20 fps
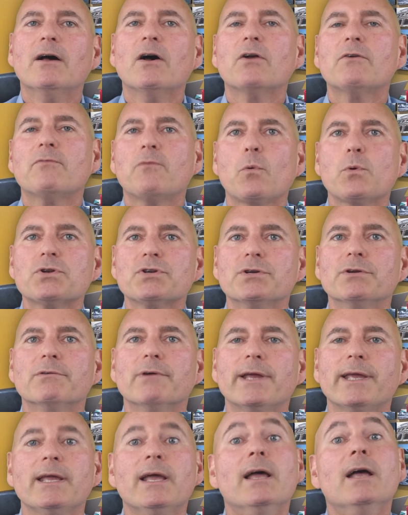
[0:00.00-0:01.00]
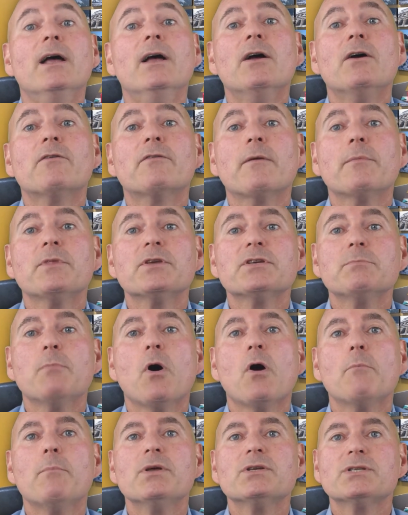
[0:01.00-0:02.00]
Unfortunately, from the
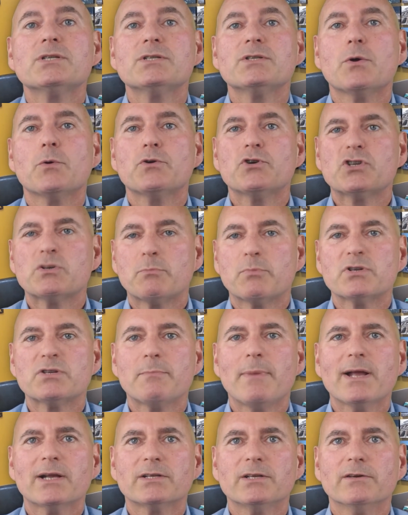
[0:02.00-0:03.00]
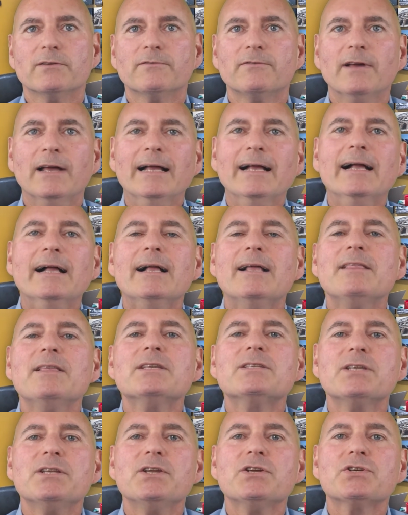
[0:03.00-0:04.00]
small business owner's perspective,
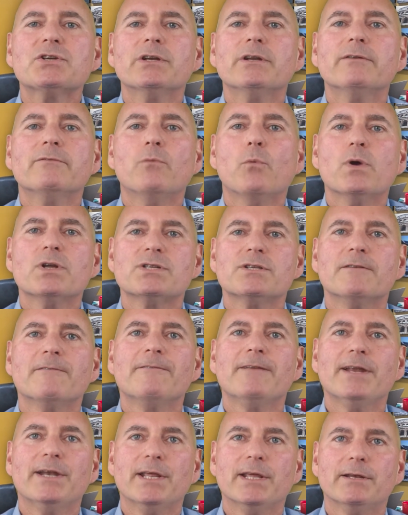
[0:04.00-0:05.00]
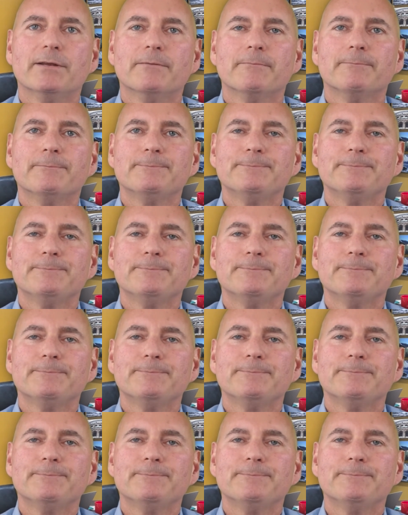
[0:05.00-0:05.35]
this initiative was defeated.